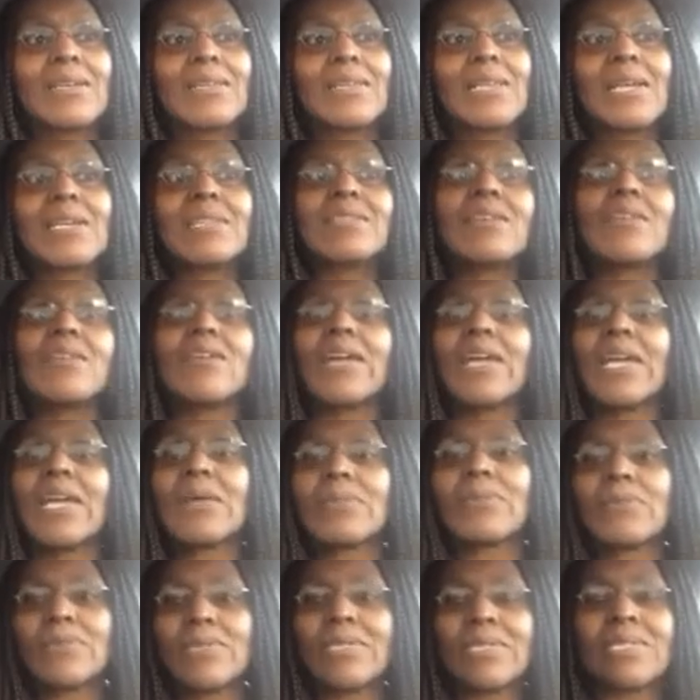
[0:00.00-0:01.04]
That's all
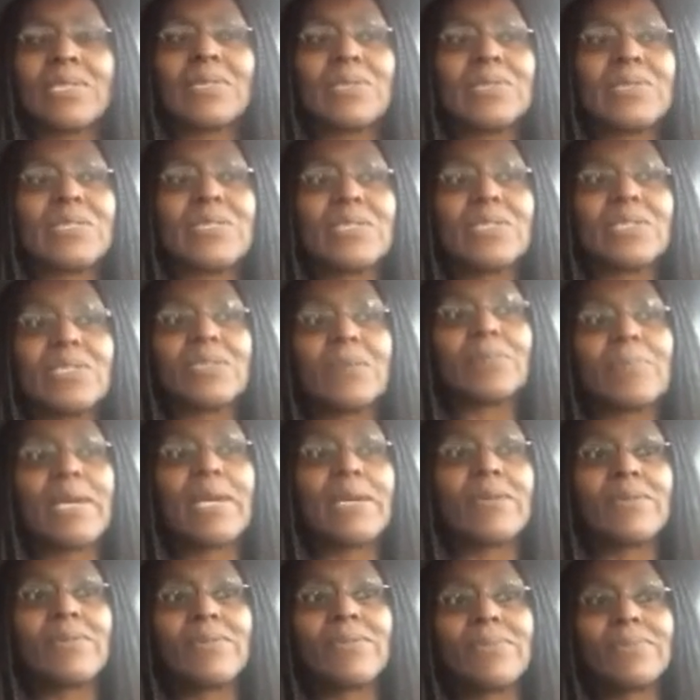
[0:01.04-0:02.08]
April is concerned
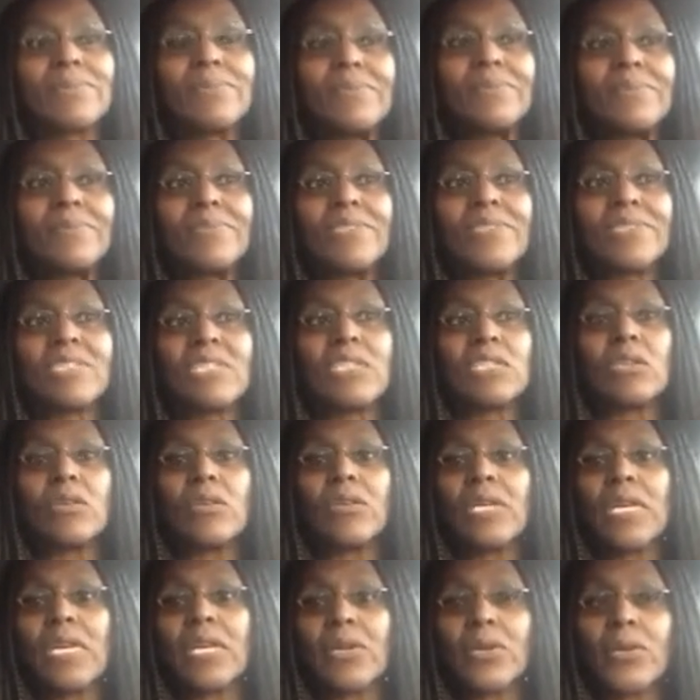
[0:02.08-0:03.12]
about. She
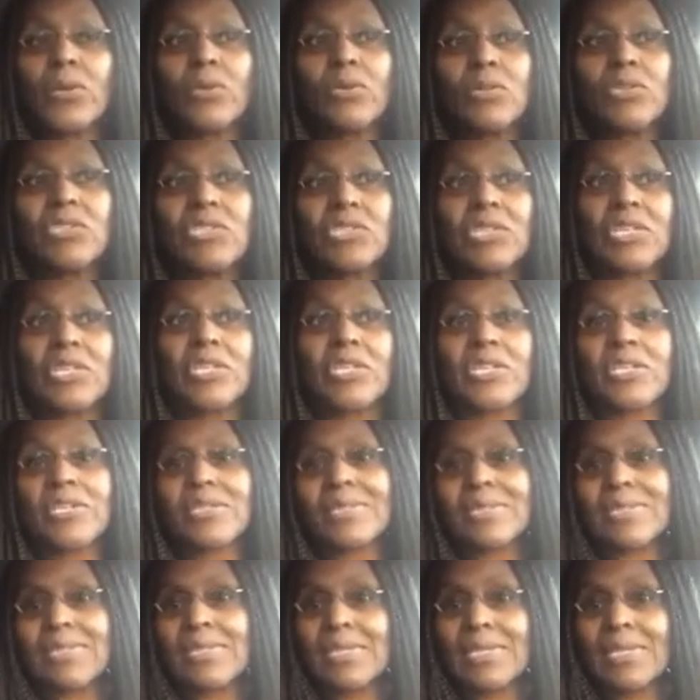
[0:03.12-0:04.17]
don't care who she
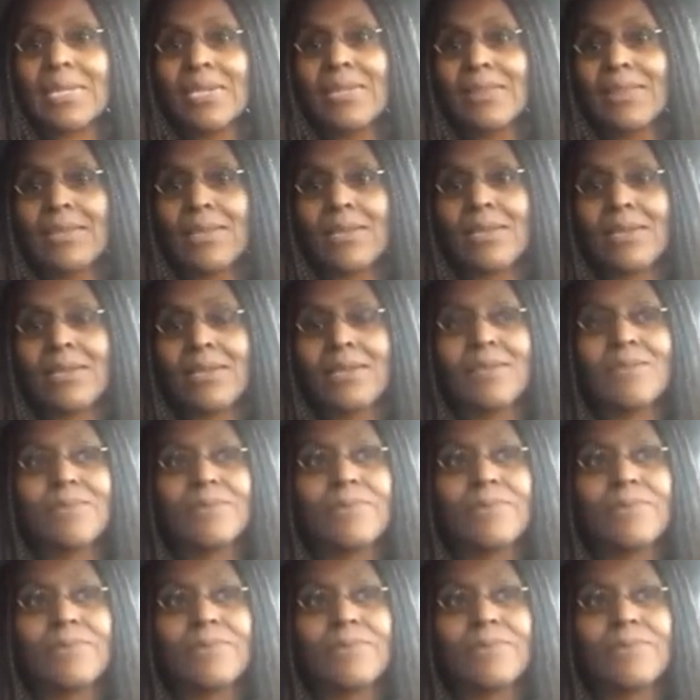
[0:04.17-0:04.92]
hurts to get there.